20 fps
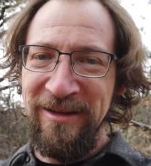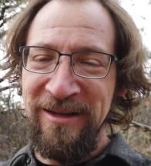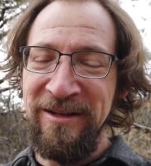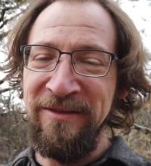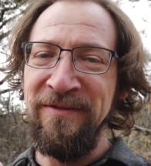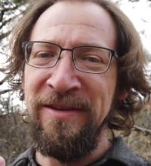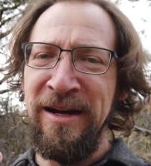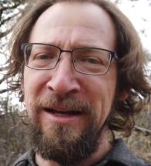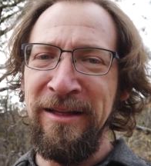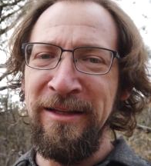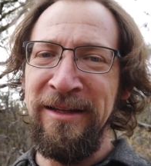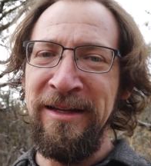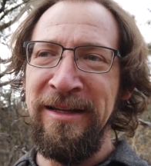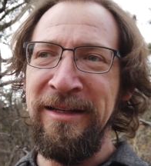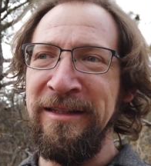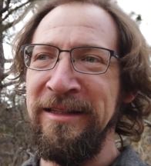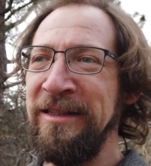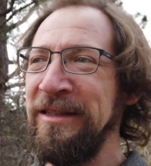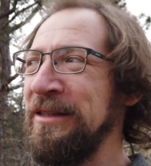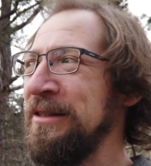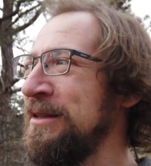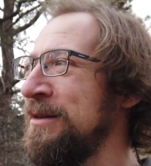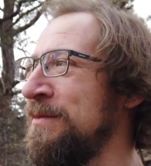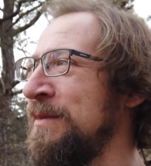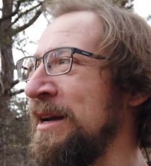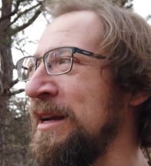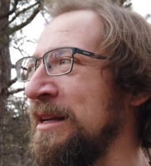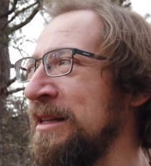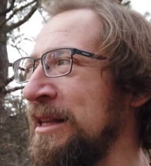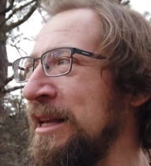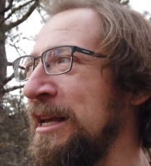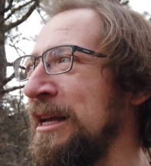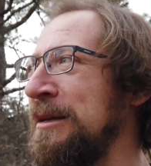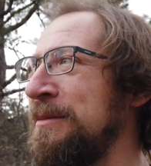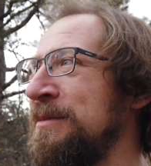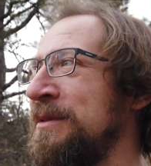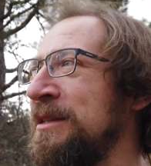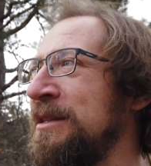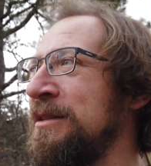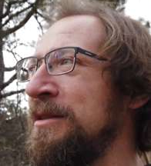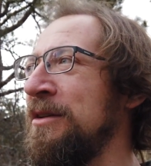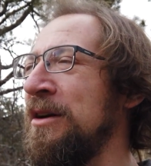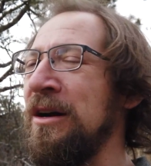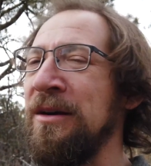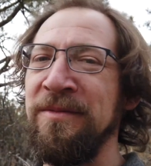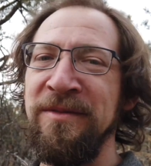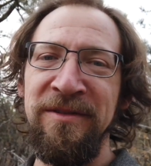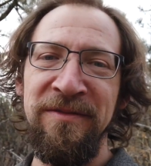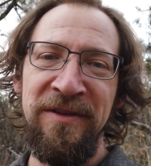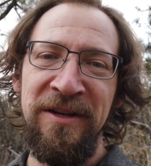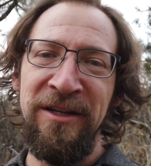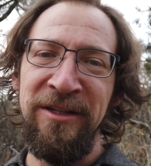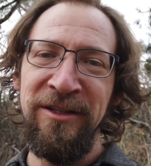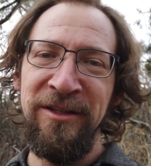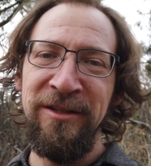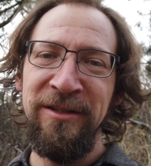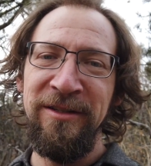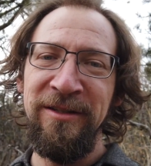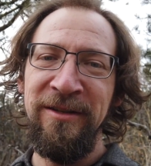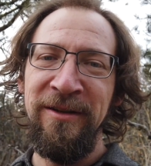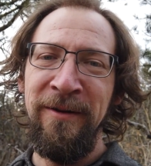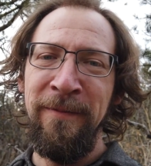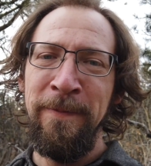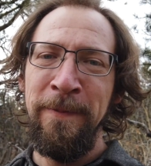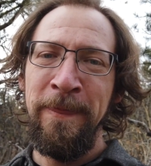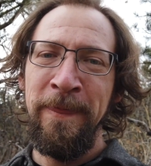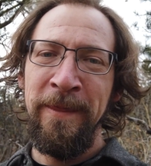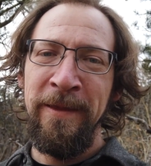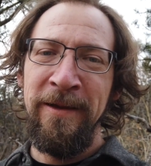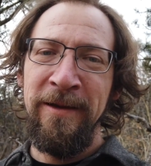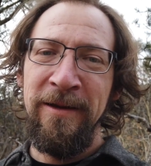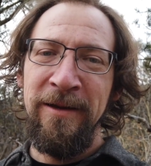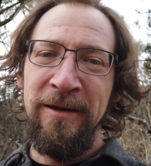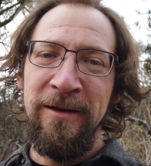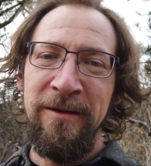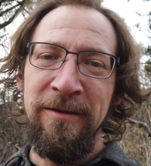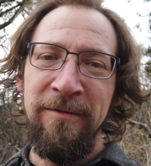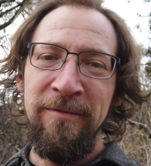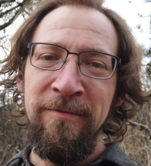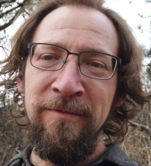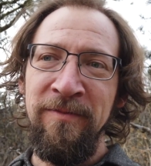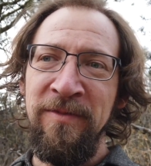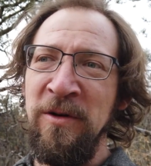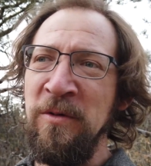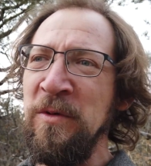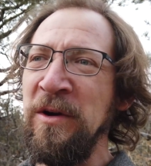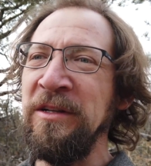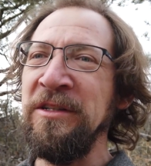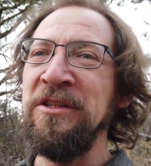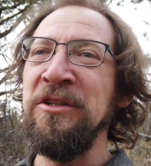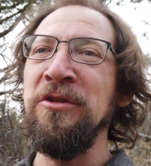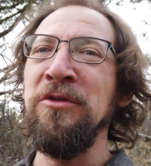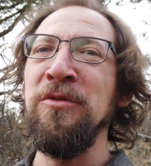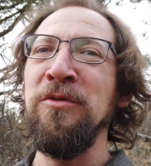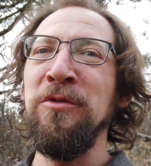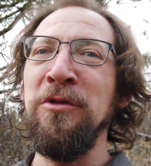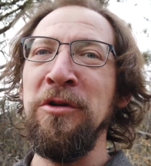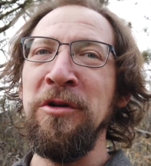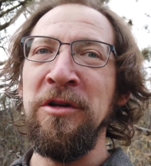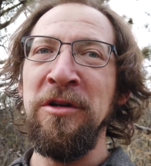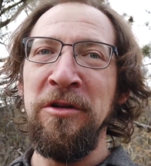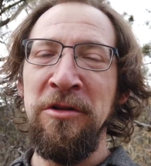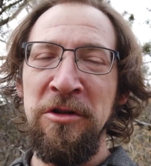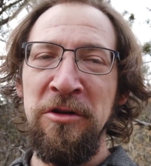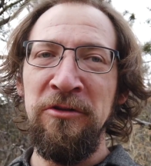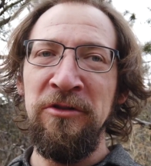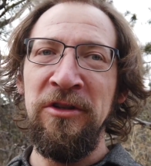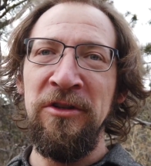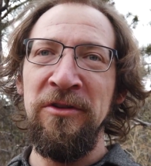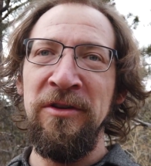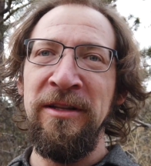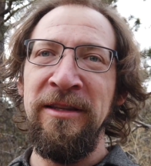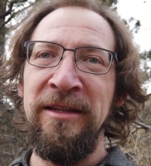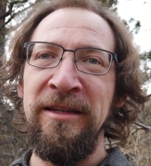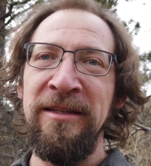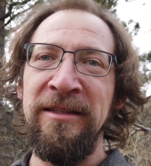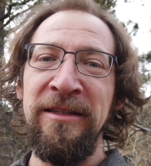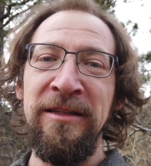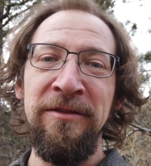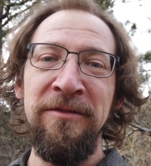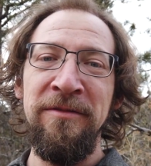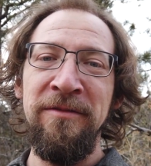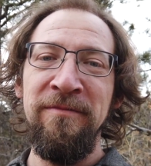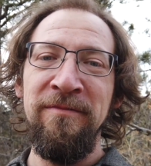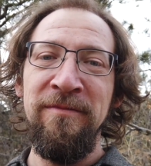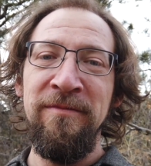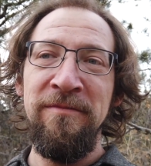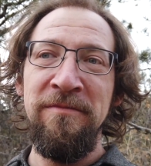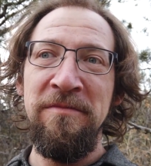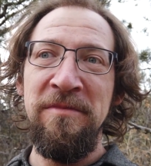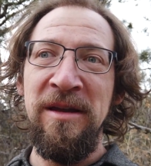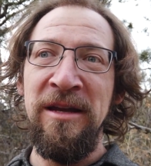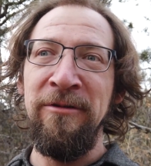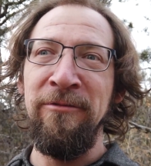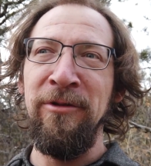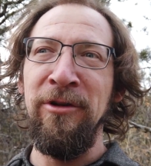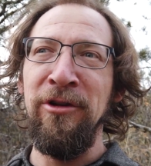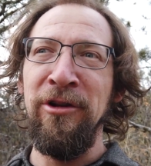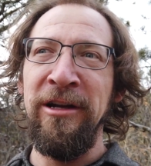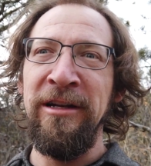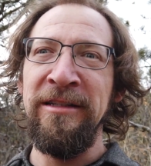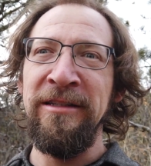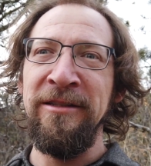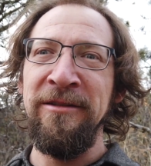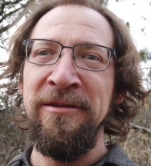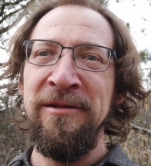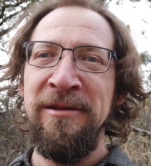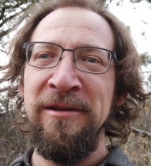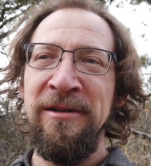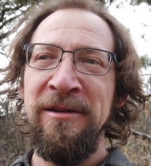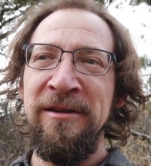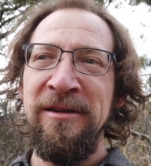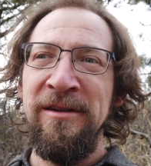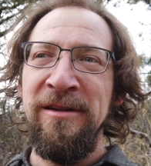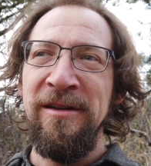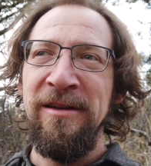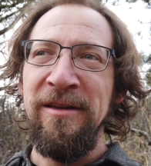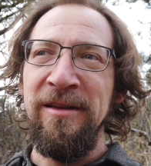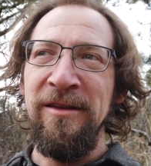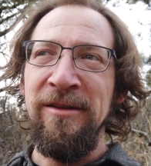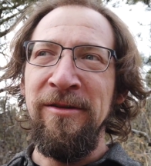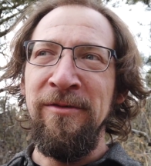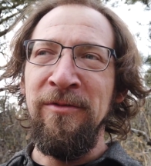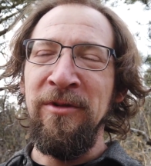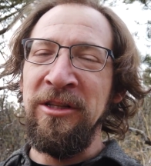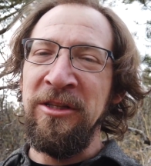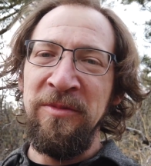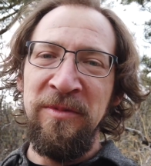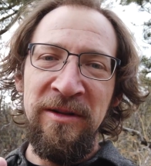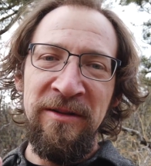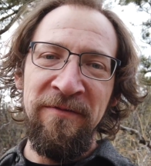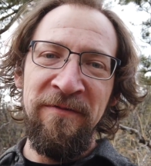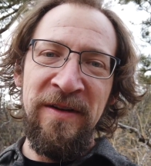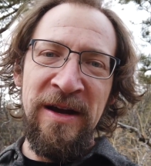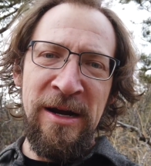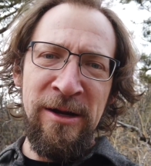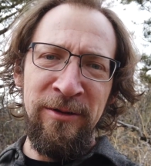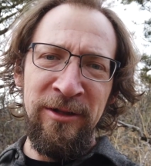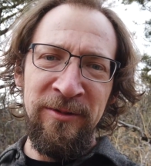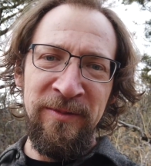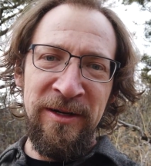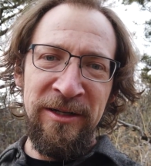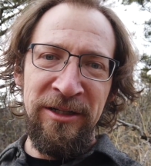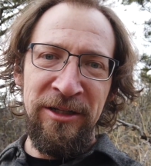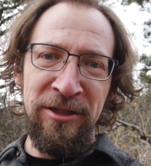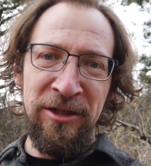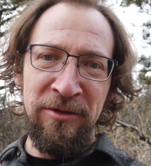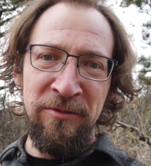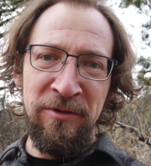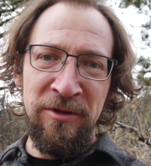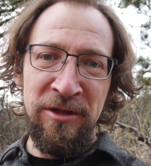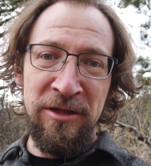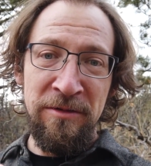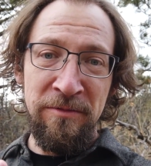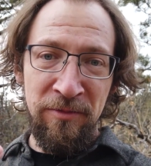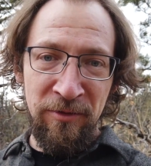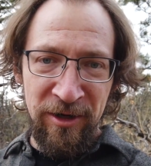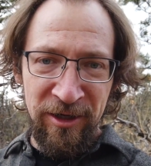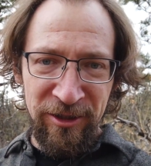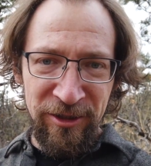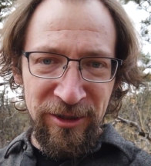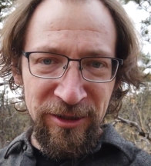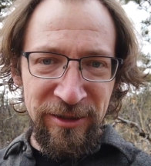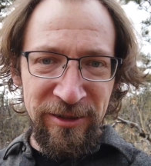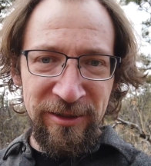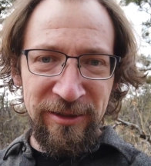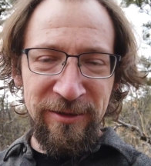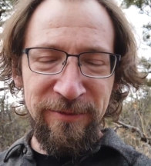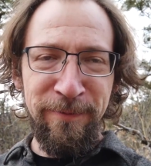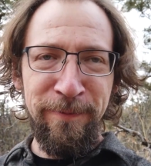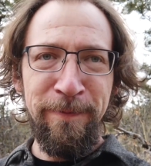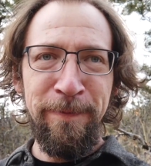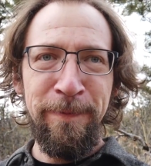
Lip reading: invalidates my claims and observations, but once you look closer at this and realize what's being found, especially like with the impressions